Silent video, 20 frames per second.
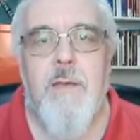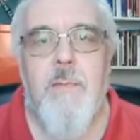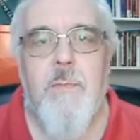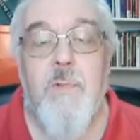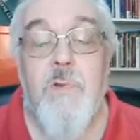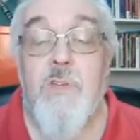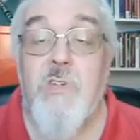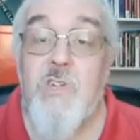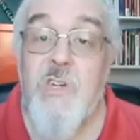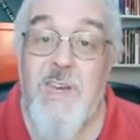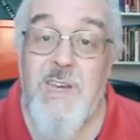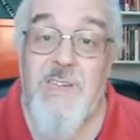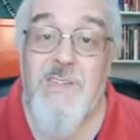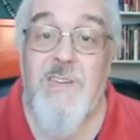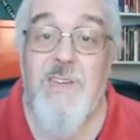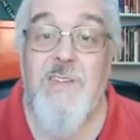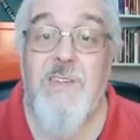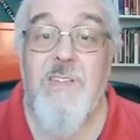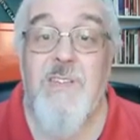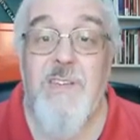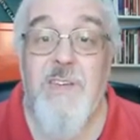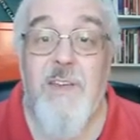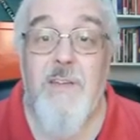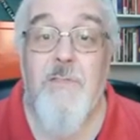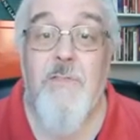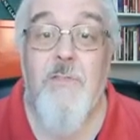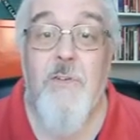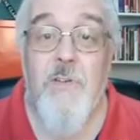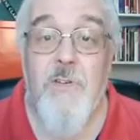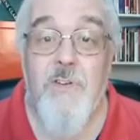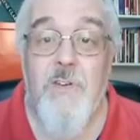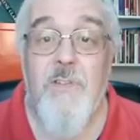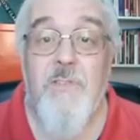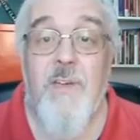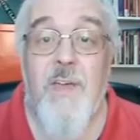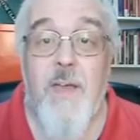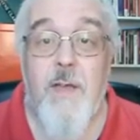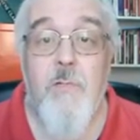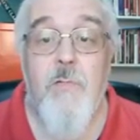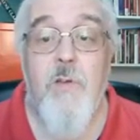But Jesus in front of
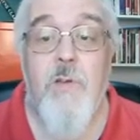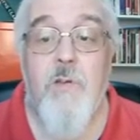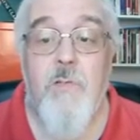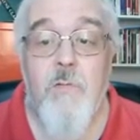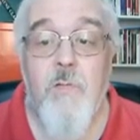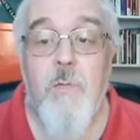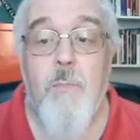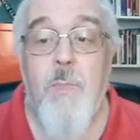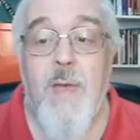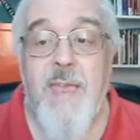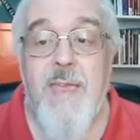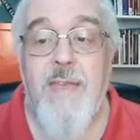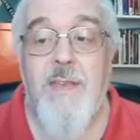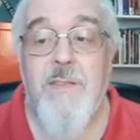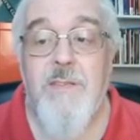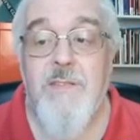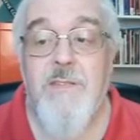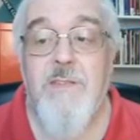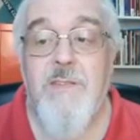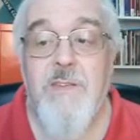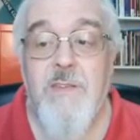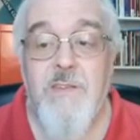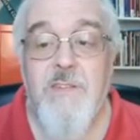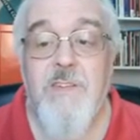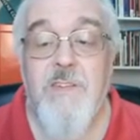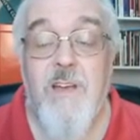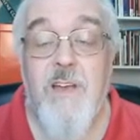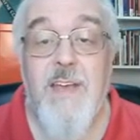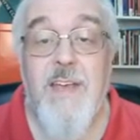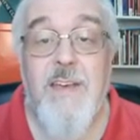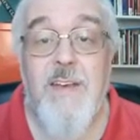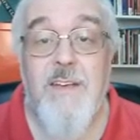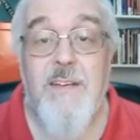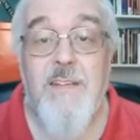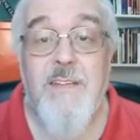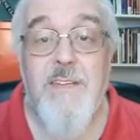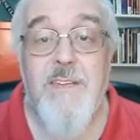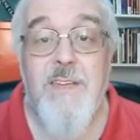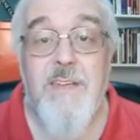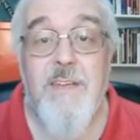Herod remains
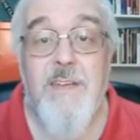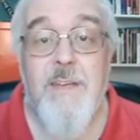silent.